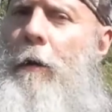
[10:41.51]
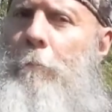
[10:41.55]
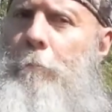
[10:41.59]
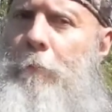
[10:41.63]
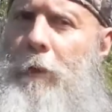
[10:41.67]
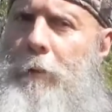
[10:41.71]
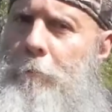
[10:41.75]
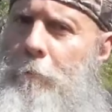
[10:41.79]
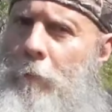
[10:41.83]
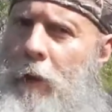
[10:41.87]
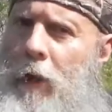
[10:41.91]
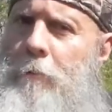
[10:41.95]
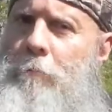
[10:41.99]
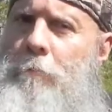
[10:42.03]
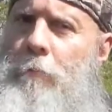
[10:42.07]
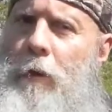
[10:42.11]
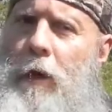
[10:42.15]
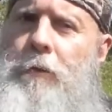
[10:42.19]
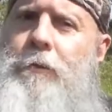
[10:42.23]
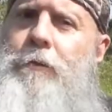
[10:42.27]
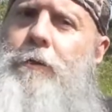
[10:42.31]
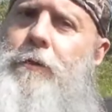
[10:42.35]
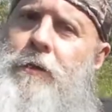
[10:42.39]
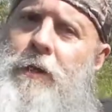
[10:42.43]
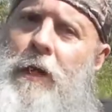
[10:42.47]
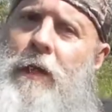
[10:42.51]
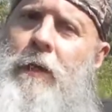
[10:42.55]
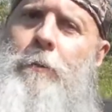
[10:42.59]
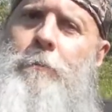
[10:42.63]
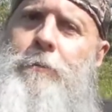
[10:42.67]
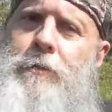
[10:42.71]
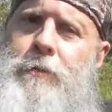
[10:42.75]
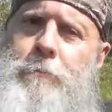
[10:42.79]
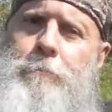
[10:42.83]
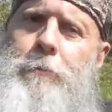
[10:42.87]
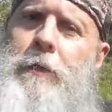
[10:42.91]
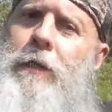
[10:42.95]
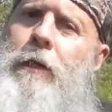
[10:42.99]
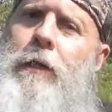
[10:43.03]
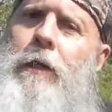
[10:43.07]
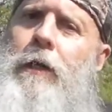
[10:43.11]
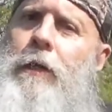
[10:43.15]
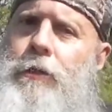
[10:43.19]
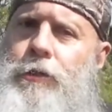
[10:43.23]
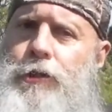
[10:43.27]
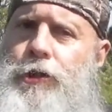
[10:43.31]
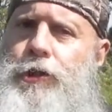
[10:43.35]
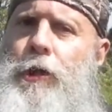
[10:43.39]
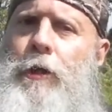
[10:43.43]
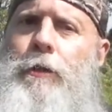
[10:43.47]
but my mother named me
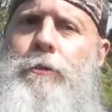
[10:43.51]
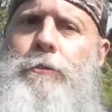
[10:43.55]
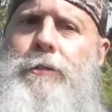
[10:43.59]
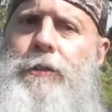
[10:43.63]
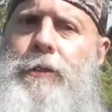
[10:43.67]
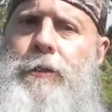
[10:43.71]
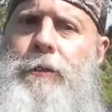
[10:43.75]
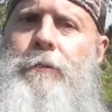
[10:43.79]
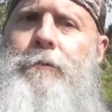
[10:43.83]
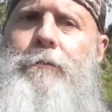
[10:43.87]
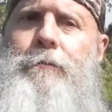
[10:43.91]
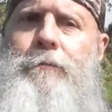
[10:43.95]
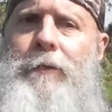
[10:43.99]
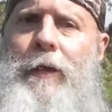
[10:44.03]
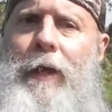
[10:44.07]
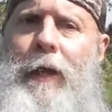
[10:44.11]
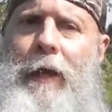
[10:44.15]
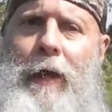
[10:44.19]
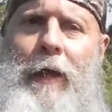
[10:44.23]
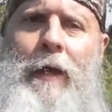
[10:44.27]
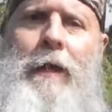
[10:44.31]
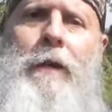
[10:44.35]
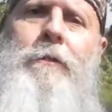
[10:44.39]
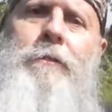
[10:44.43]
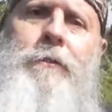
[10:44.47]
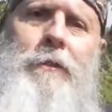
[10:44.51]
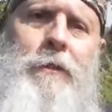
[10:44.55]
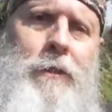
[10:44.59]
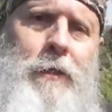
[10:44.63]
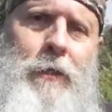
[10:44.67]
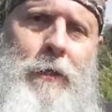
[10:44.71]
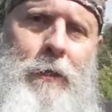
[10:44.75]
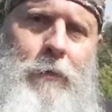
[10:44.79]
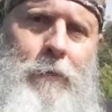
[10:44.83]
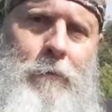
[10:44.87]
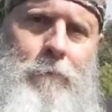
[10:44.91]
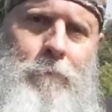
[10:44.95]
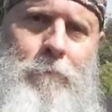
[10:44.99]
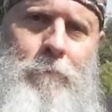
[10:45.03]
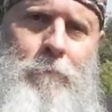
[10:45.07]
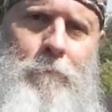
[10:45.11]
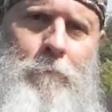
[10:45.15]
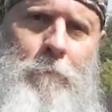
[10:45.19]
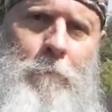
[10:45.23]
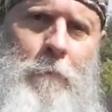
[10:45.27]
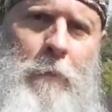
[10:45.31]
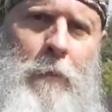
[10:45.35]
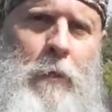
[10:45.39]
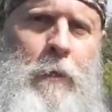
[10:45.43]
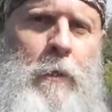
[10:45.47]
Joseph Anthony,
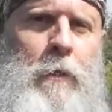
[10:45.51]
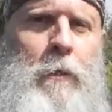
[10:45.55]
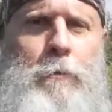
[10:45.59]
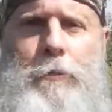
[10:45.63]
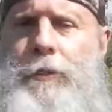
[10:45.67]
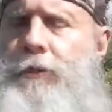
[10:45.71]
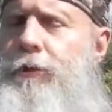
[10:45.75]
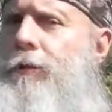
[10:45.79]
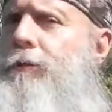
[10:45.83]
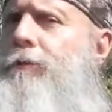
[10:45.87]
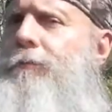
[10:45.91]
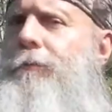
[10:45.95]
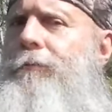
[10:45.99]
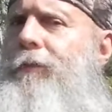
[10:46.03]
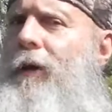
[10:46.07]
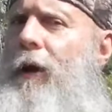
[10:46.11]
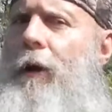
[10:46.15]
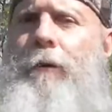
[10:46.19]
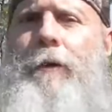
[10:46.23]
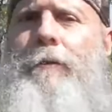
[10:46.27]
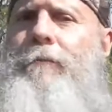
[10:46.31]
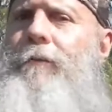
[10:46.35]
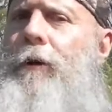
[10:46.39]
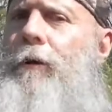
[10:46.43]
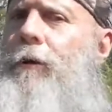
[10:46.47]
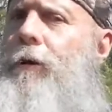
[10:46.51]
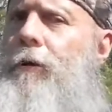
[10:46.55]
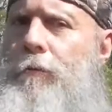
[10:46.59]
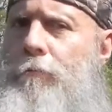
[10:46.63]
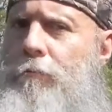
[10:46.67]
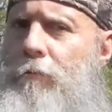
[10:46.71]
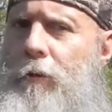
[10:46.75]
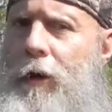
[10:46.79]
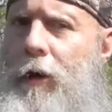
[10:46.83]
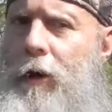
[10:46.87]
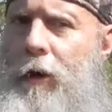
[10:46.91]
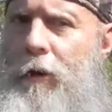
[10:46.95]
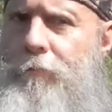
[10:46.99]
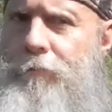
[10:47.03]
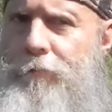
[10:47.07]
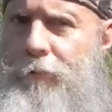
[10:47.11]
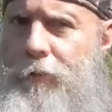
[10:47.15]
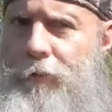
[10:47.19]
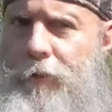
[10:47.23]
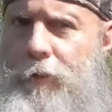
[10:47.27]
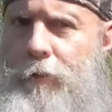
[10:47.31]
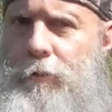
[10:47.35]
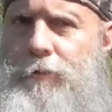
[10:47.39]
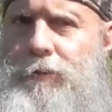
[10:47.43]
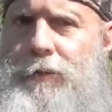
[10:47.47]
which was very, very rare
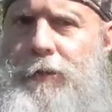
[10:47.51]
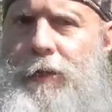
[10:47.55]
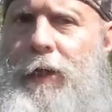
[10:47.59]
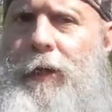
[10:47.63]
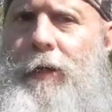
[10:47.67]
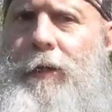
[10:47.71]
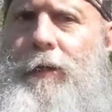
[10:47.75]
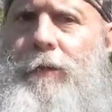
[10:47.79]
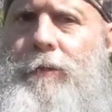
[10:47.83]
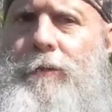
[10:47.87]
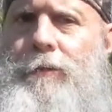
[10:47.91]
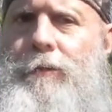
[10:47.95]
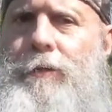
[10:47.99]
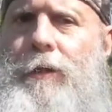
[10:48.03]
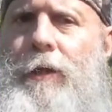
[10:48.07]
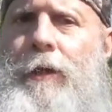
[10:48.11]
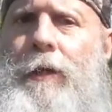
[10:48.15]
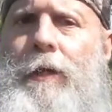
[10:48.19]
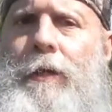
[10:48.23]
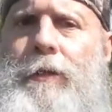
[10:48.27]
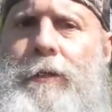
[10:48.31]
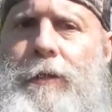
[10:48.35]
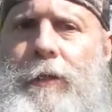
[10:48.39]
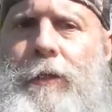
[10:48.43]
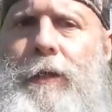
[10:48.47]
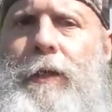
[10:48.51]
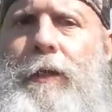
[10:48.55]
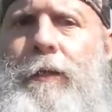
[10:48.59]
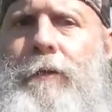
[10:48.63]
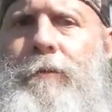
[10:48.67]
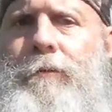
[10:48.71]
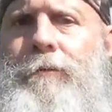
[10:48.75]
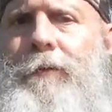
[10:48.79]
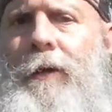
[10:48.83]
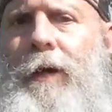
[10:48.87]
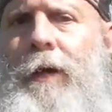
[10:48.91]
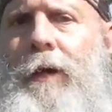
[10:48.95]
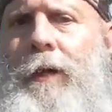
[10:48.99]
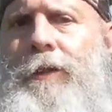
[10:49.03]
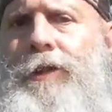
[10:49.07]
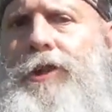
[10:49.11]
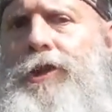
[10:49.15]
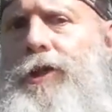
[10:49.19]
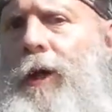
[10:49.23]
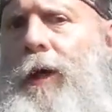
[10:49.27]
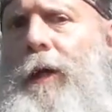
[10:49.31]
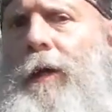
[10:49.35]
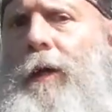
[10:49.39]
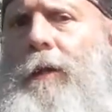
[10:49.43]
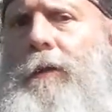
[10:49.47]
for those days to give a
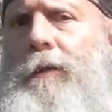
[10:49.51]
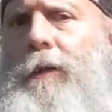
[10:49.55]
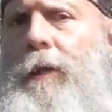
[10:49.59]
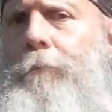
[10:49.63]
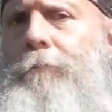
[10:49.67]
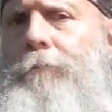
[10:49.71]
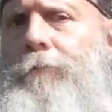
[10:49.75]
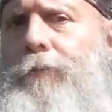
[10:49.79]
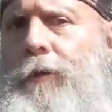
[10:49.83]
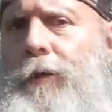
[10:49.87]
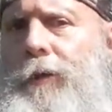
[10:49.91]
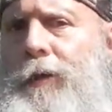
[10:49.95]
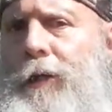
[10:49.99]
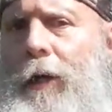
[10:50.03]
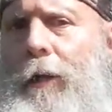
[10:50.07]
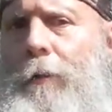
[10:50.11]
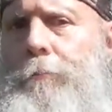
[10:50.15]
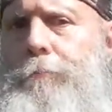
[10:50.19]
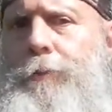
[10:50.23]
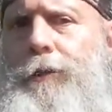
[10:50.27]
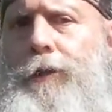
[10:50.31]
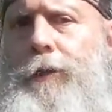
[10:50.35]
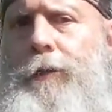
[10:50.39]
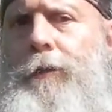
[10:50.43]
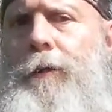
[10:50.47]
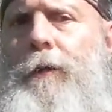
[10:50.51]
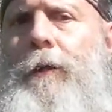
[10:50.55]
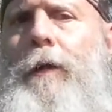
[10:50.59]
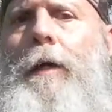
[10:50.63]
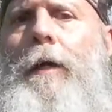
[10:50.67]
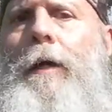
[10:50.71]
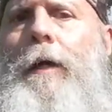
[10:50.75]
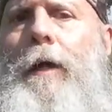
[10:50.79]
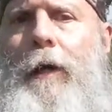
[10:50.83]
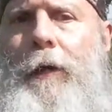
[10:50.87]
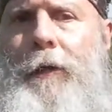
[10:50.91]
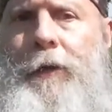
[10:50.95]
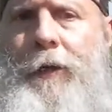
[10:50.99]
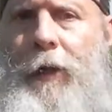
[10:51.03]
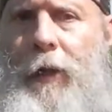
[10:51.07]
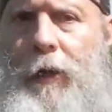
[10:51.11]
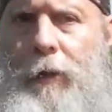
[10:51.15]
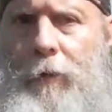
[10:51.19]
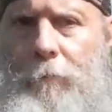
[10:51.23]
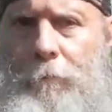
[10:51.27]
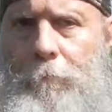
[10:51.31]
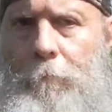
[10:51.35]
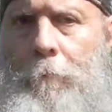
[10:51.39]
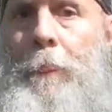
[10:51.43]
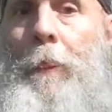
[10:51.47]
child up for adoption a
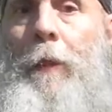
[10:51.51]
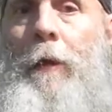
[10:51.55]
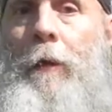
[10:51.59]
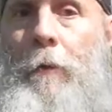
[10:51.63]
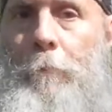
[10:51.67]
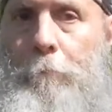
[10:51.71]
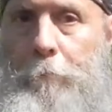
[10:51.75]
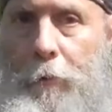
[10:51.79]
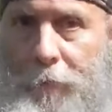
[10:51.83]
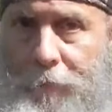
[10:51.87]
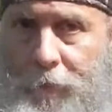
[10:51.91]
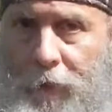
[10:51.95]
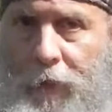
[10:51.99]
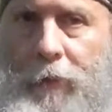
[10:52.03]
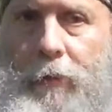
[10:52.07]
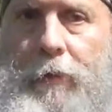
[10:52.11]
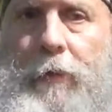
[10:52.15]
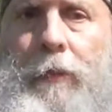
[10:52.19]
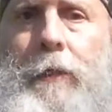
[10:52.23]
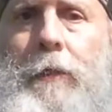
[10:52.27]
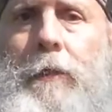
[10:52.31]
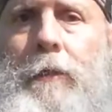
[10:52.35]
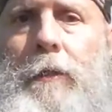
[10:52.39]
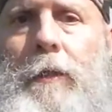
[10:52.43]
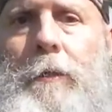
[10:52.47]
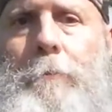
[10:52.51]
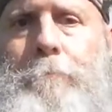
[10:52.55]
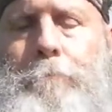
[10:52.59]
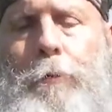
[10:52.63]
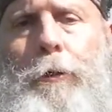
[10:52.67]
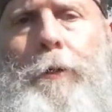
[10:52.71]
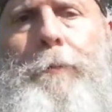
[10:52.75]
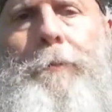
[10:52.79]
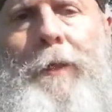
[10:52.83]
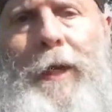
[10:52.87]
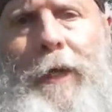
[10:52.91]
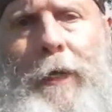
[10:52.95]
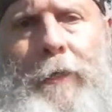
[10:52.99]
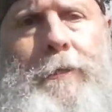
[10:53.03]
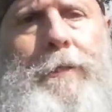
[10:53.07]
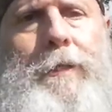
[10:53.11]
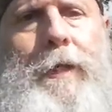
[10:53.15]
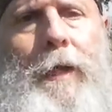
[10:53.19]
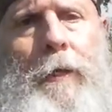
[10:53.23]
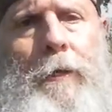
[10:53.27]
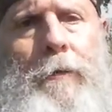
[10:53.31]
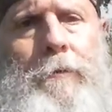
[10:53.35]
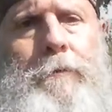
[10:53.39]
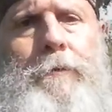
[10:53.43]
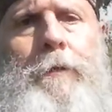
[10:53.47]
name. But they legally put that
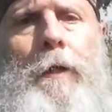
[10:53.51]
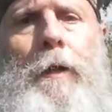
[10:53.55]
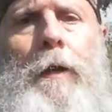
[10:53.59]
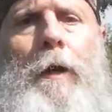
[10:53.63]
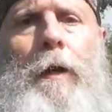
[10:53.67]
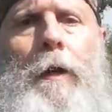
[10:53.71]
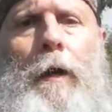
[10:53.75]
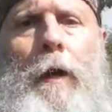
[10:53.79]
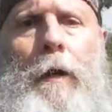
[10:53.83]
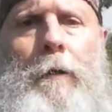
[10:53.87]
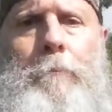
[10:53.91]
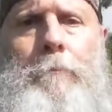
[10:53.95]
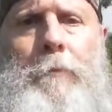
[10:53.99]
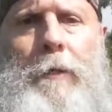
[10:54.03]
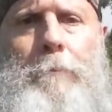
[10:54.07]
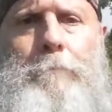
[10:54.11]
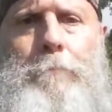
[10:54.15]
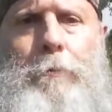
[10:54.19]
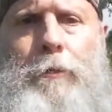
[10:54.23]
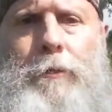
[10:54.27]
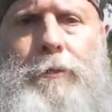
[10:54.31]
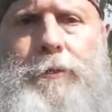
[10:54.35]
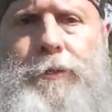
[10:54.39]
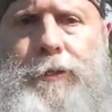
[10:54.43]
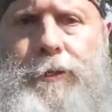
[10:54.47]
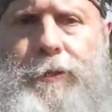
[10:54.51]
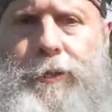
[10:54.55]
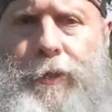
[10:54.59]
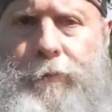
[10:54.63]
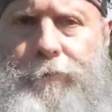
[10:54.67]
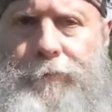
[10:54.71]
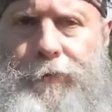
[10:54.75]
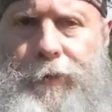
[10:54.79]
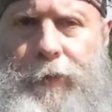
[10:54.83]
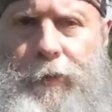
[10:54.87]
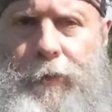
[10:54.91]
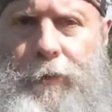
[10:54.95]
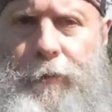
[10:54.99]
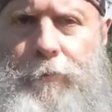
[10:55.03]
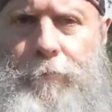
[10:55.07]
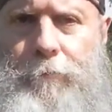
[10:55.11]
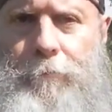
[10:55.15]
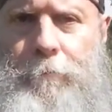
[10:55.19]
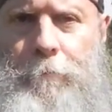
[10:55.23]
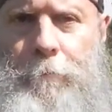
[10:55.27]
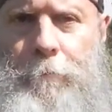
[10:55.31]
down on my birth certificate.